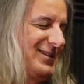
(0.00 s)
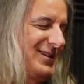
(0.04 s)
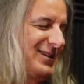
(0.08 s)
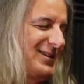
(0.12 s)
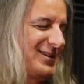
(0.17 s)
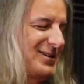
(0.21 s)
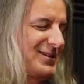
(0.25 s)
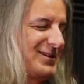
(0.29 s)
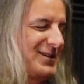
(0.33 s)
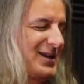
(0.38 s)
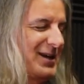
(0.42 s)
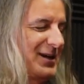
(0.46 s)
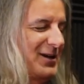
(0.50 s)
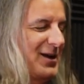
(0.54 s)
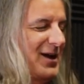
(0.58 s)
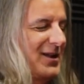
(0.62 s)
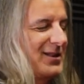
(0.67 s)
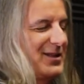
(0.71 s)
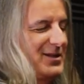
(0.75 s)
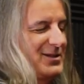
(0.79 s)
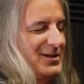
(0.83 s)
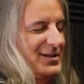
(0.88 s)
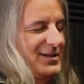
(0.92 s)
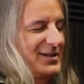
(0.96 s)
this
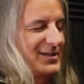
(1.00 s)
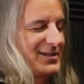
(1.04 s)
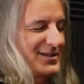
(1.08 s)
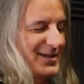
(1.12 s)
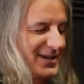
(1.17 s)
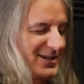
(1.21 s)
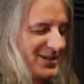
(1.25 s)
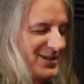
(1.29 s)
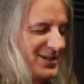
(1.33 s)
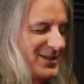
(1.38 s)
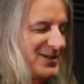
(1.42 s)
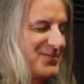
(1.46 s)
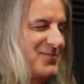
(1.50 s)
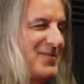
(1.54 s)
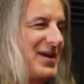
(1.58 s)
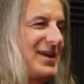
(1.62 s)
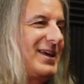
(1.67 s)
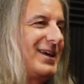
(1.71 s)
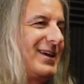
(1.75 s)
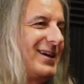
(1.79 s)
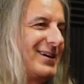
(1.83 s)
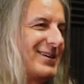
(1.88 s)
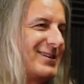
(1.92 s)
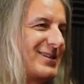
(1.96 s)
technology it's like just
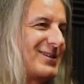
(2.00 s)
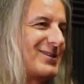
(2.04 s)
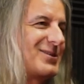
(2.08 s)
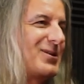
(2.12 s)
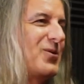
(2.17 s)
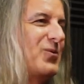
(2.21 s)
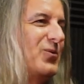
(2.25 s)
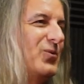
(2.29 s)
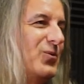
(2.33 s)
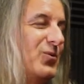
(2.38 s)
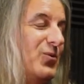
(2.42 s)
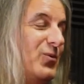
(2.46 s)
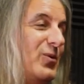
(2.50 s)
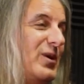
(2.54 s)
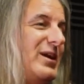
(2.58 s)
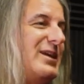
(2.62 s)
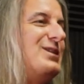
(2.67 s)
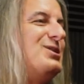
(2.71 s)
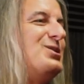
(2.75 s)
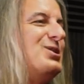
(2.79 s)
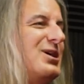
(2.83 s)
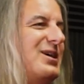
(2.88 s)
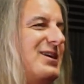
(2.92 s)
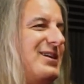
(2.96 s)
making us so
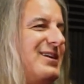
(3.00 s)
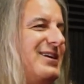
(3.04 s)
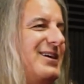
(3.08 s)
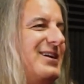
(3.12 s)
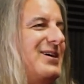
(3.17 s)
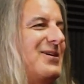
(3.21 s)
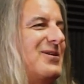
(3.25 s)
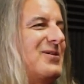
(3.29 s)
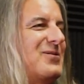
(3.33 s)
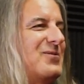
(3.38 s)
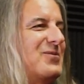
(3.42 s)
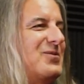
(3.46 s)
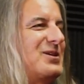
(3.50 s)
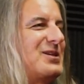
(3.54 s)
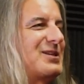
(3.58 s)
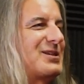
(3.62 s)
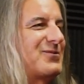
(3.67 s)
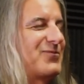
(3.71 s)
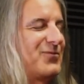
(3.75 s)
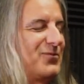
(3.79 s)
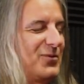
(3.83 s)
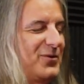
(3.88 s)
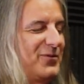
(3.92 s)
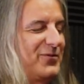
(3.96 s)
rigid. You know, yeah. we're
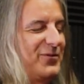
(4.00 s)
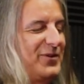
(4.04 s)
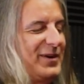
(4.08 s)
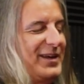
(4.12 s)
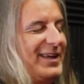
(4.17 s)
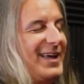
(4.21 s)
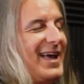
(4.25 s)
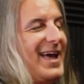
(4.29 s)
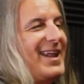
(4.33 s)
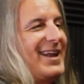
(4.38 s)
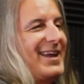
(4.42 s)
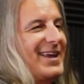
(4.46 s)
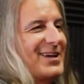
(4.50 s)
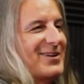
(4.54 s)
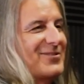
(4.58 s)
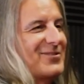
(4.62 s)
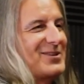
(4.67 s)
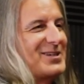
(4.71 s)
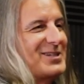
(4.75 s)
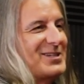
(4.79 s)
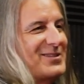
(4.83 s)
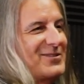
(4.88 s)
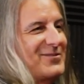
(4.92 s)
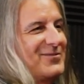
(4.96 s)
just we're forgetting,
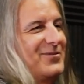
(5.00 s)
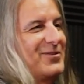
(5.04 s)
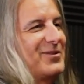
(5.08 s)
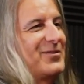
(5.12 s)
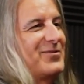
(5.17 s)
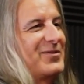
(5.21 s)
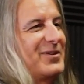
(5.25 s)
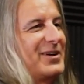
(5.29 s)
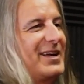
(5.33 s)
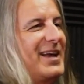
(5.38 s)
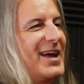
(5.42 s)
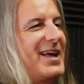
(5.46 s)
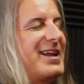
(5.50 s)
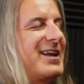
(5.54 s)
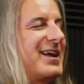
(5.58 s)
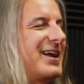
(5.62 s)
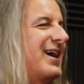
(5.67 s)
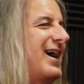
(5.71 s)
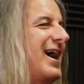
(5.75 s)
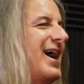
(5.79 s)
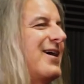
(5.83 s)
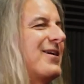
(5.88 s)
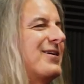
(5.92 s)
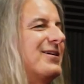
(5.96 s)
we're just we're forgetting
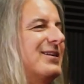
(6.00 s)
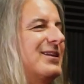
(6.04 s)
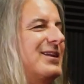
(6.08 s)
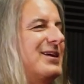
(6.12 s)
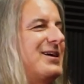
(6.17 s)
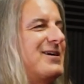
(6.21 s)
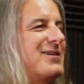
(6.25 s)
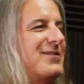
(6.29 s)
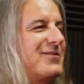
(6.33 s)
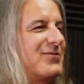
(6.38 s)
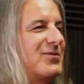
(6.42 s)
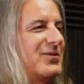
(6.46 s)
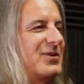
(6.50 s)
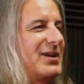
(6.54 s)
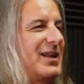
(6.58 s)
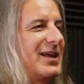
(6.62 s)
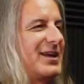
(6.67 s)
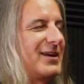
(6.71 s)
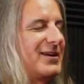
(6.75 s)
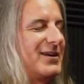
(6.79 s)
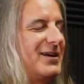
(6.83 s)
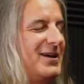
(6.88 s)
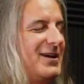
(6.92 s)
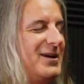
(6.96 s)
how to live, or
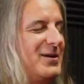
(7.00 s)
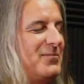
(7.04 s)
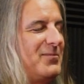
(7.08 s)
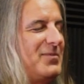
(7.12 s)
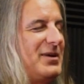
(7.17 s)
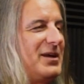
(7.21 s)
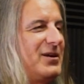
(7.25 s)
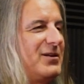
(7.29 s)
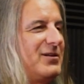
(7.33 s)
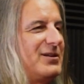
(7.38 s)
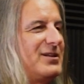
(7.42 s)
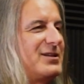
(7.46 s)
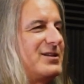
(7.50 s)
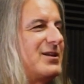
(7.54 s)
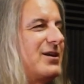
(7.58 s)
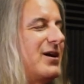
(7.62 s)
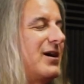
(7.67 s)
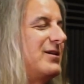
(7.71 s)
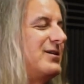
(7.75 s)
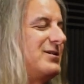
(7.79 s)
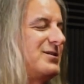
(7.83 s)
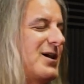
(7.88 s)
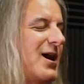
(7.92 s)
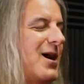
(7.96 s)
like being do
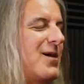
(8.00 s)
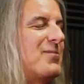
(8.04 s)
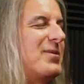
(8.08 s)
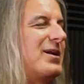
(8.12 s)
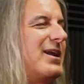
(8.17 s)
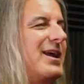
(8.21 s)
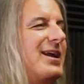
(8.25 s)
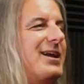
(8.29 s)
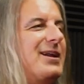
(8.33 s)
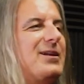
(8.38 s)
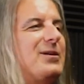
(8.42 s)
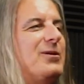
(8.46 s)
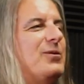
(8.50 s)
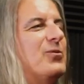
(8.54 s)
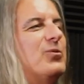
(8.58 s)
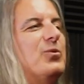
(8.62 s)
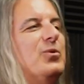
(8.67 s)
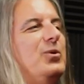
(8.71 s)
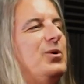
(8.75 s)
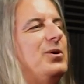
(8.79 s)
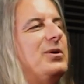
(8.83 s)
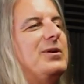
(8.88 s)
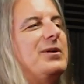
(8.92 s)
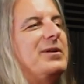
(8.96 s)
dominated and
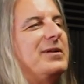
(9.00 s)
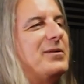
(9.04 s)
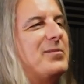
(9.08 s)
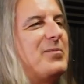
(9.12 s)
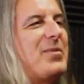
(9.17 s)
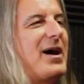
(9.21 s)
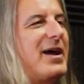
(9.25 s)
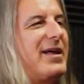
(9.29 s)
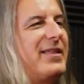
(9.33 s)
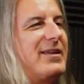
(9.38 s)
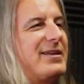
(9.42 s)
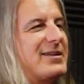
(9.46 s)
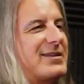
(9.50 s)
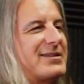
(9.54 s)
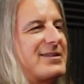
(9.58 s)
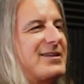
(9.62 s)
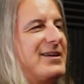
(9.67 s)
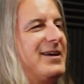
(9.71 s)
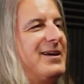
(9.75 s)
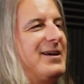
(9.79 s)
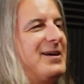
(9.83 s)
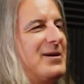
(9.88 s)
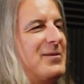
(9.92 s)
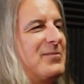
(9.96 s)
ruled by this
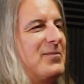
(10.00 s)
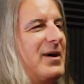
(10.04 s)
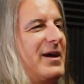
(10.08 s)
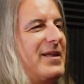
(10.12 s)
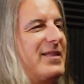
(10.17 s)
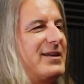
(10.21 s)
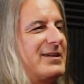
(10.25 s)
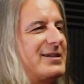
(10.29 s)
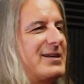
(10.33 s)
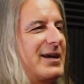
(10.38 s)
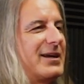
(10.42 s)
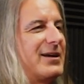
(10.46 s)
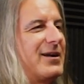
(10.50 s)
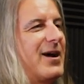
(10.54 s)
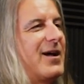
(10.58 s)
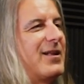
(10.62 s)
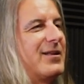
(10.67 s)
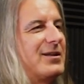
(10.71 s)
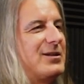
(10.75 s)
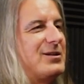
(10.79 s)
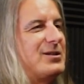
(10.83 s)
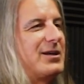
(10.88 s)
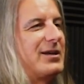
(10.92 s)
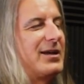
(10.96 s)
by the
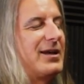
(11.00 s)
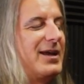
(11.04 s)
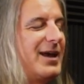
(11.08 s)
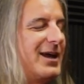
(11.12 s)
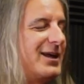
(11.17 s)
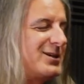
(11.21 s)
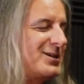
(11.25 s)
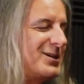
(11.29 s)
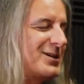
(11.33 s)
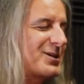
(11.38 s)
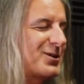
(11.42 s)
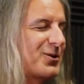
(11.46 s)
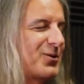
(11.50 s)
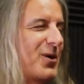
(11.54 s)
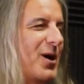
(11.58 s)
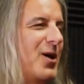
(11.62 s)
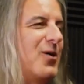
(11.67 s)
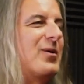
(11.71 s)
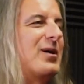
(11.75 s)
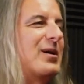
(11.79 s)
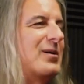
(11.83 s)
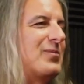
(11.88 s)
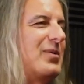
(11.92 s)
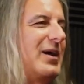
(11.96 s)
technology. And it's just
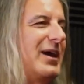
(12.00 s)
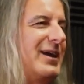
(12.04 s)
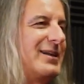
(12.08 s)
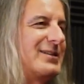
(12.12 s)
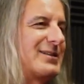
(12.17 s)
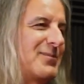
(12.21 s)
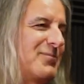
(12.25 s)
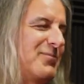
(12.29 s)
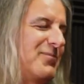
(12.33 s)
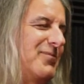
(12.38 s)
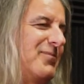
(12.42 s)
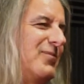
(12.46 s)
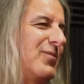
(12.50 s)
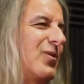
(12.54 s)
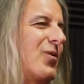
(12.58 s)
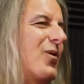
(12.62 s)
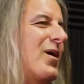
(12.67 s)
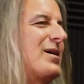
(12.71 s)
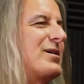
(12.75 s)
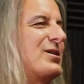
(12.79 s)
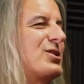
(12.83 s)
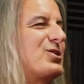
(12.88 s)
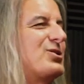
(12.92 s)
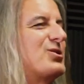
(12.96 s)
growing pains. I'm
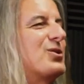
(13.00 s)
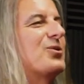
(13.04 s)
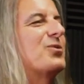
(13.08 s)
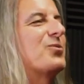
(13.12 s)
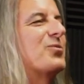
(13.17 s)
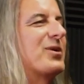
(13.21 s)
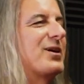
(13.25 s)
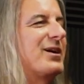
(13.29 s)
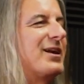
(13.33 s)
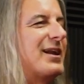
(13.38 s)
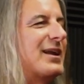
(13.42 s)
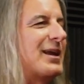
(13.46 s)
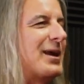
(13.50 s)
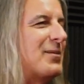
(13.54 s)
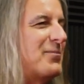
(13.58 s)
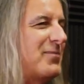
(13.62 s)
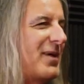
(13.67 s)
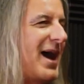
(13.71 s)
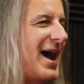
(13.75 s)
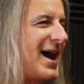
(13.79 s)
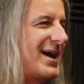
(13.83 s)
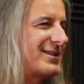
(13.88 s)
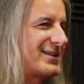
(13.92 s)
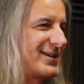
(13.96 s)
quite sure we're going to get
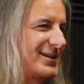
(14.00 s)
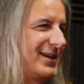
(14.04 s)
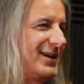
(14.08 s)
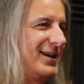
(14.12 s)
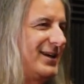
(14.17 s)
past